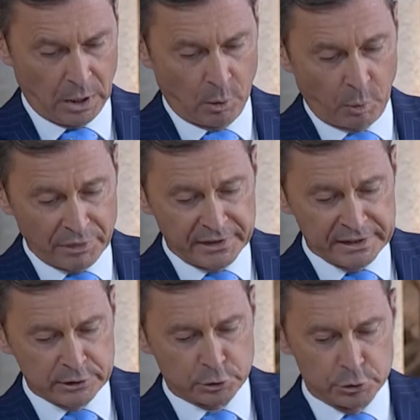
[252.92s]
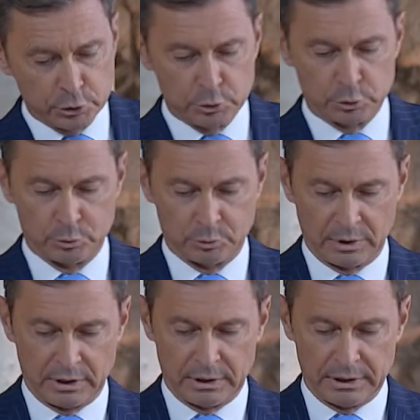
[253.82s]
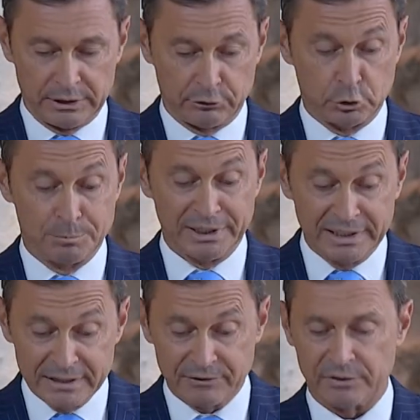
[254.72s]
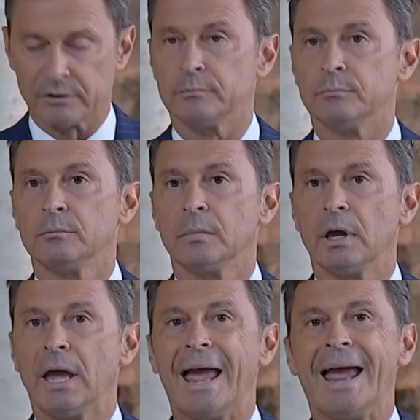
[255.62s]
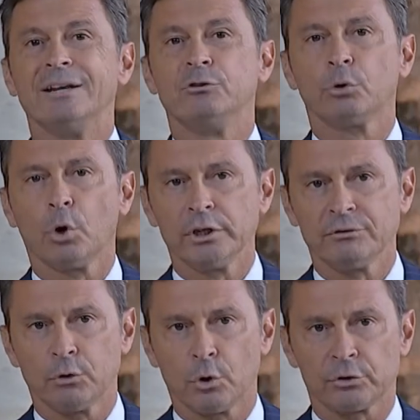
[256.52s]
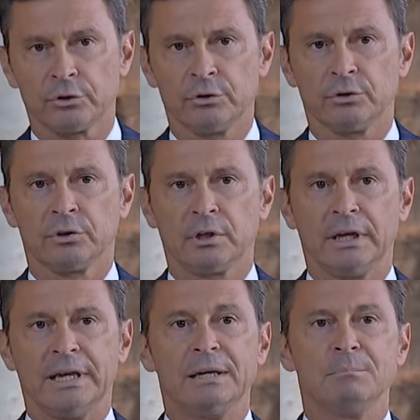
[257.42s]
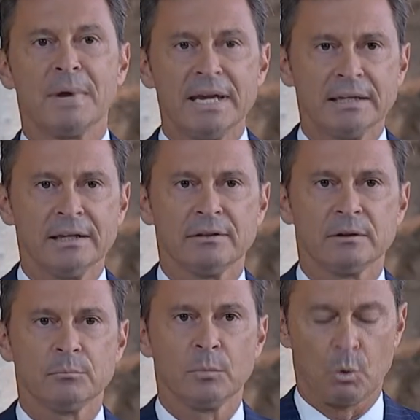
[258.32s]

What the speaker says: What they need to do is to believe in them and join forces in making them